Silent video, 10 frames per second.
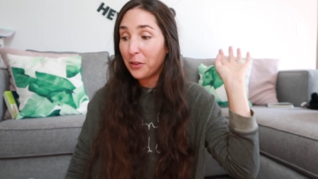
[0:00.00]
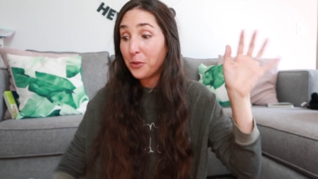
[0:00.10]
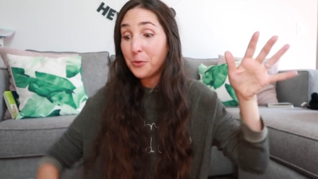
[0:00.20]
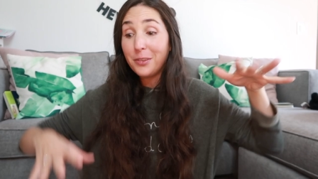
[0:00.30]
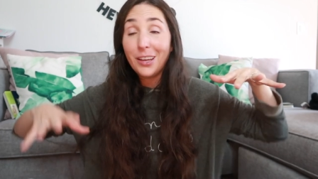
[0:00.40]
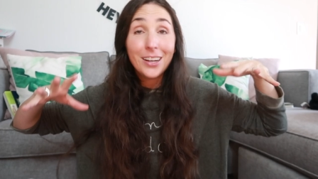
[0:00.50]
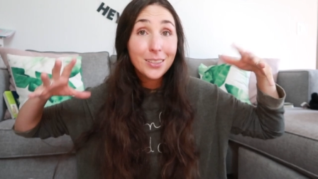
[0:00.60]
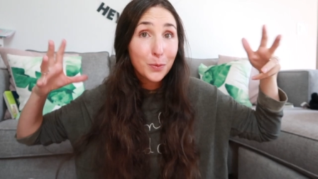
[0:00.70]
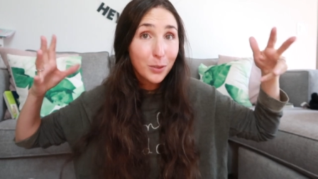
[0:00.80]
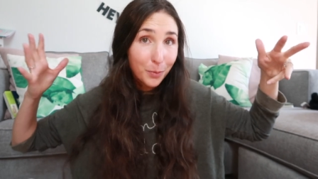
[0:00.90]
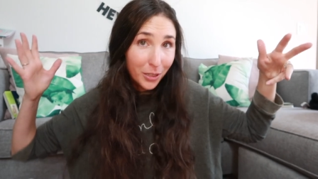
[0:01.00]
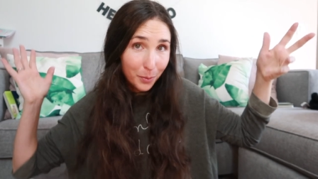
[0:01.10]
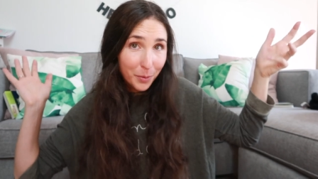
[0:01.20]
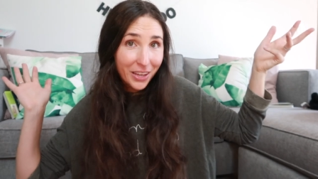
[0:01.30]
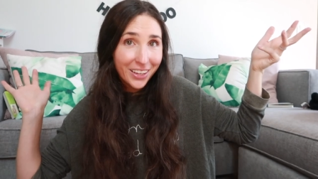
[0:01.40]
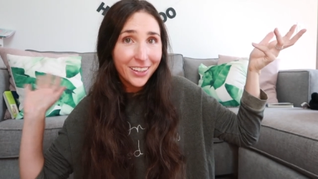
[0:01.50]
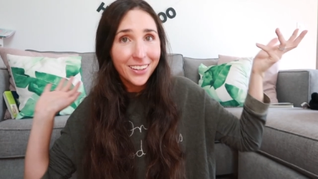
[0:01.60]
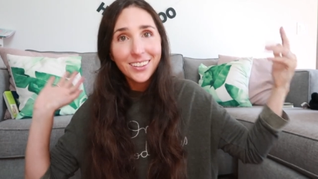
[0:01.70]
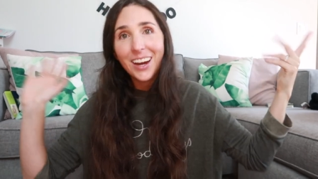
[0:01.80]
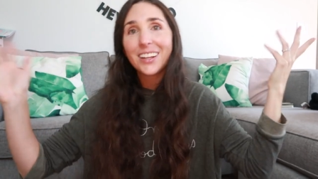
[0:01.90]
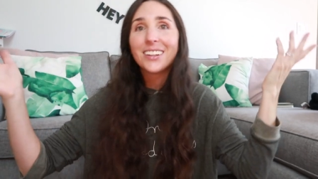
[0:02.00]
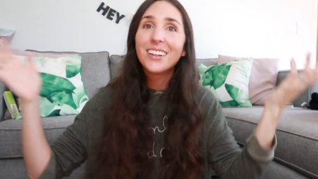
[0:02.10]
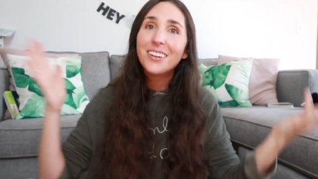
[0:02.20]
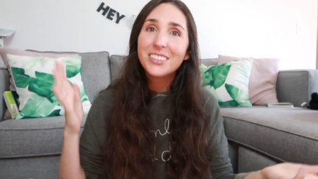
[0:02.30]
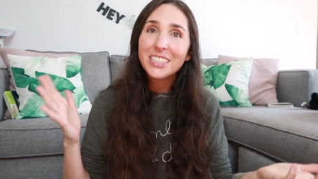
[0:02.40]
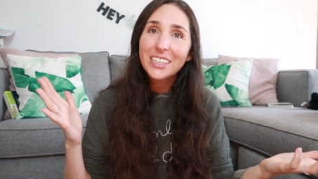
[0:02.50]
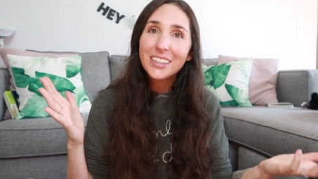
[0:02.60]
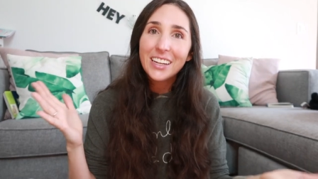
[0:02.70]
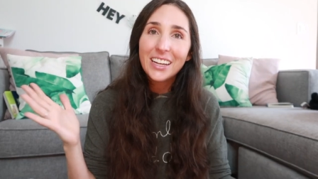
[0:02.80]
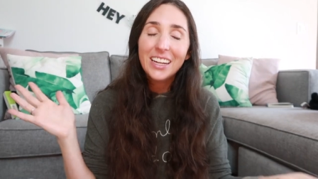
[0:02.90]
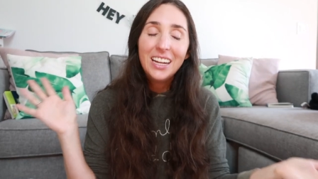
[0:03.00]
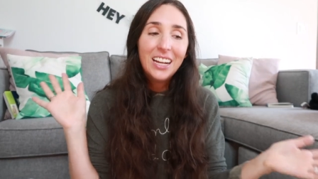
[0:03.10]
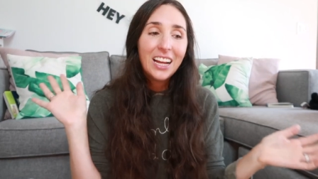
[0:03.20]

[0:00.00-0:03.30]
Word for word: If you guess what I'm gonna be making, I'd love to hear it.